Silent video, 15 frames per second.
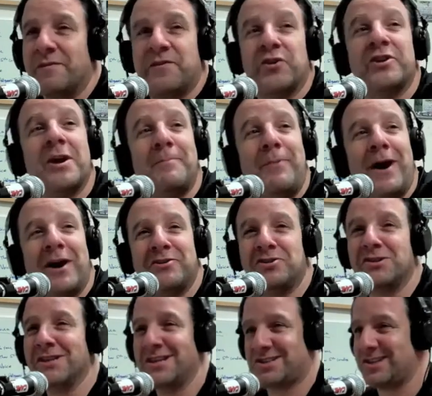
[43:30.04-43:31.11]
so if you're an umpire
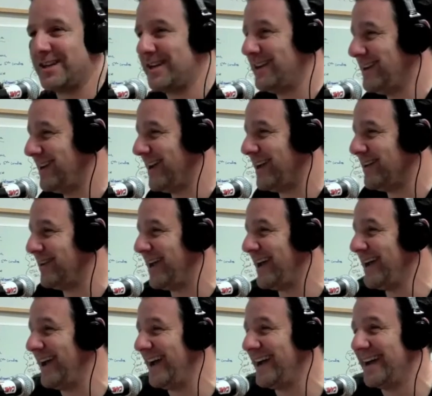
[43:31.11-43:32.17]
and you're listening, and it,
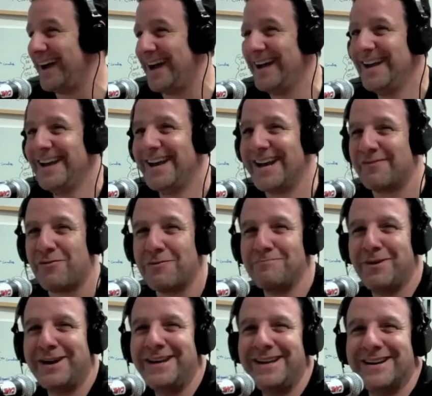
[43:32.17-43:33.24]
and if
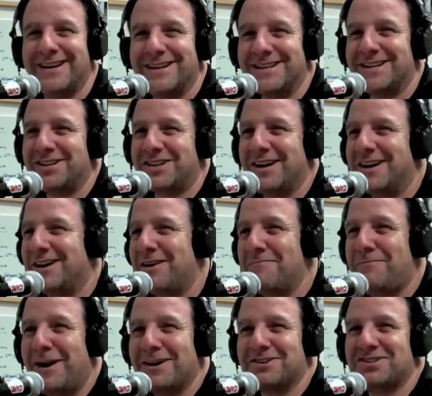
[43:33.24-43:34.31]
our buddy uh, uh,
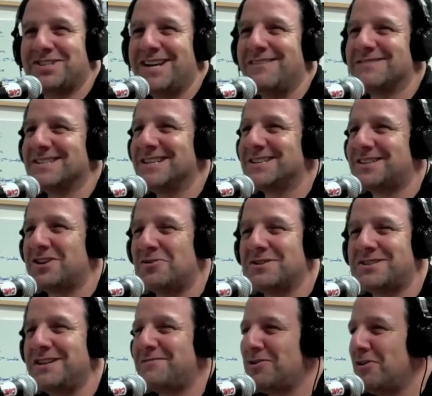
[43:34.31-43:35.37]
umpire Steve is
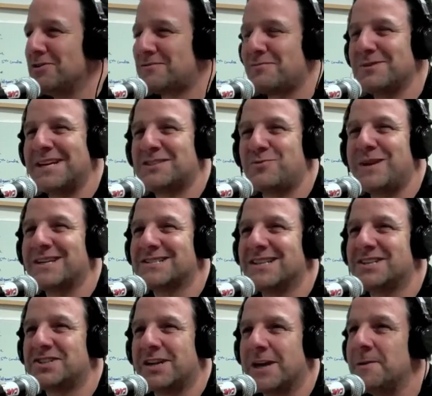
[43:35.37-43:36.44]
Steve Cole from last week
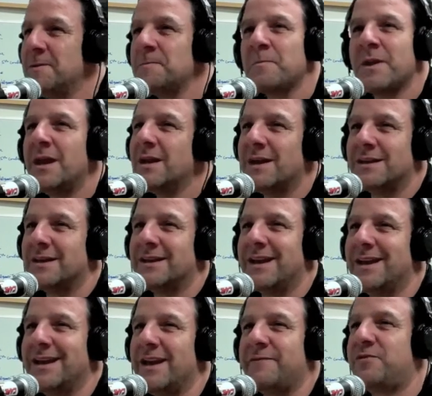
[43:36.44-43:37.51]
is listening,
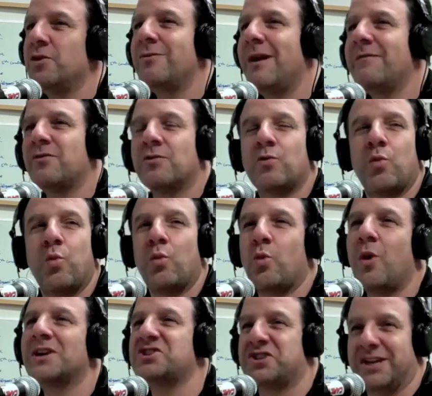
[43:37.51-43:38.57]
if you're ever
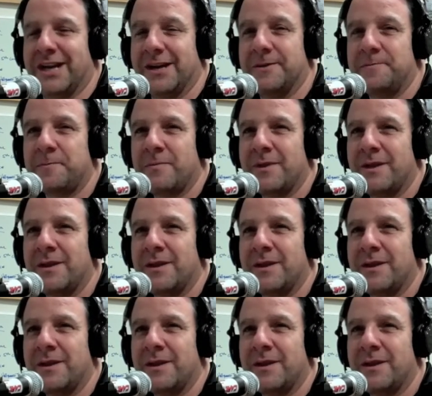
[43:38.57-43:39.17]
questioning